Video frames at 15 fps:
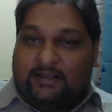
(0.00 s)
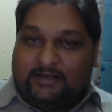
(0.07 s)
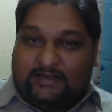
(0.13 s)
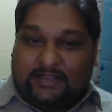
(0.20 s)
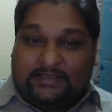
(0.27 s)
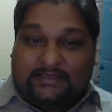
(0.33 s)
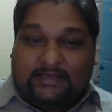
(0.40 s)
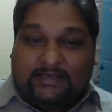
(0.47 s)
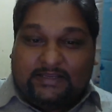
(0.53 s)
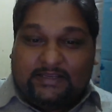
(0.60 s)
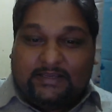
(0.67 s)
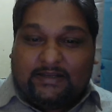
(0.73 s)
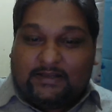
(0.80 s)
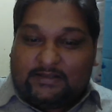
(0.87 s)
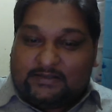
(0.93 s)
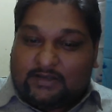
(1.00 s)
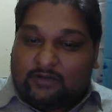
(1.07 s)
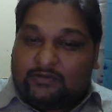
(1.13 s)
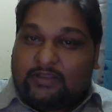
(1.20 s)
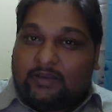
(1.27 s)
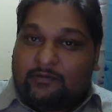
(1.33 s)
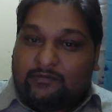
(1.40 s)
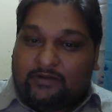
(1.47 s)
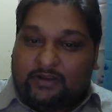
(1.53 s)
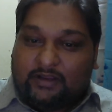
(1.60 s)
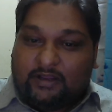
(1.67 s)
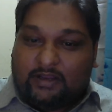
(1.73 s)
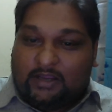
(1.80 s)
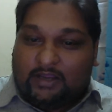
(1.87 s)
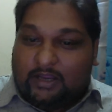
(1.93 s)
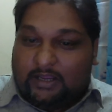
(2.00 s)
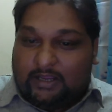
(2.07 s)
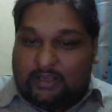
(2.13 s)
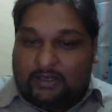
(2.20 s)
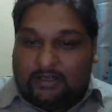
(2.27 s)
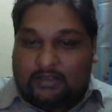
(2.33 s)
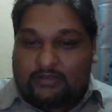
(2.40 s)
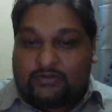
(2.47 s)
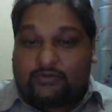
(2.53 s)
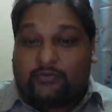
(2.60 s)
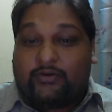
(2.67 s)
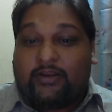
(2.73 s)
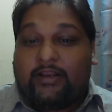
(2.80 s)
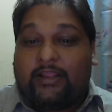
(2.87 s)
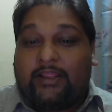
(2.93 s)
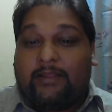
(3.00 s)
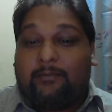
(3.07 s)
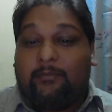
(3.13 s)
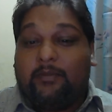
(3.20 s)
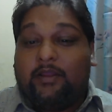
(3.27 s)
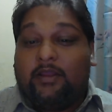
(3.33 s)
Tanzania, South Africa, Guyana, Suriname,